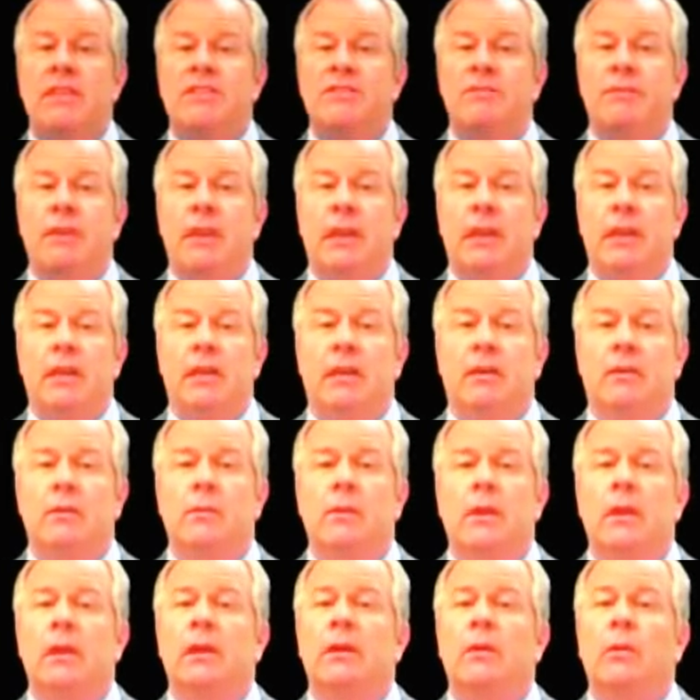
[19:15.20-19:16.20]
In this
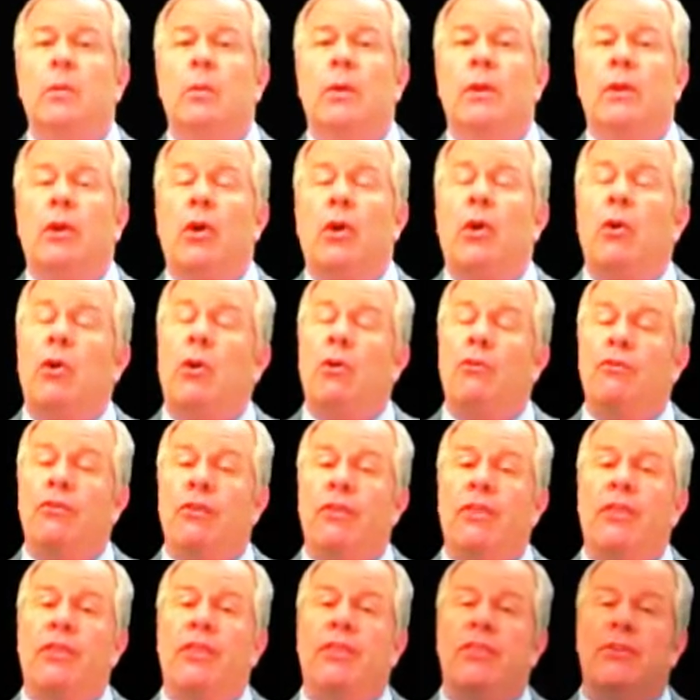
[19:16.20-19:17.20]
video, we'll go
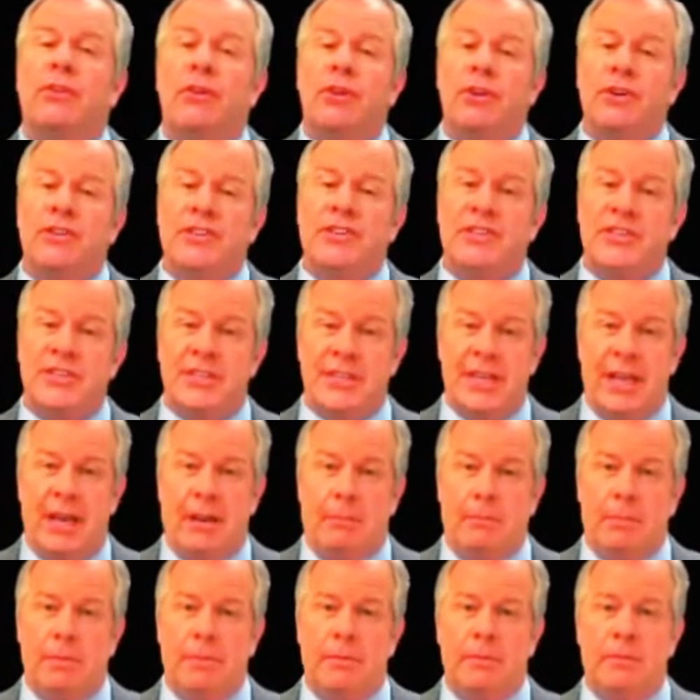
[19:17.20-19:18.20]
over the third
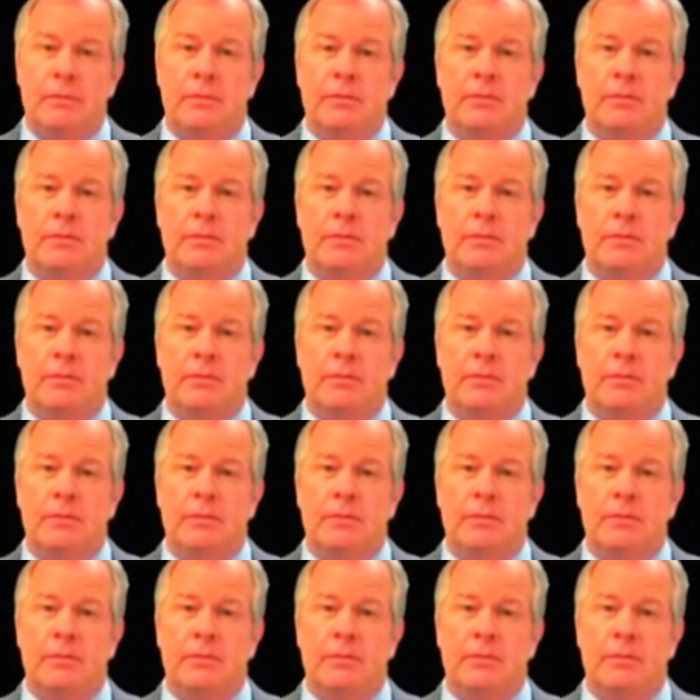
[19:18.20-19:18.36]
step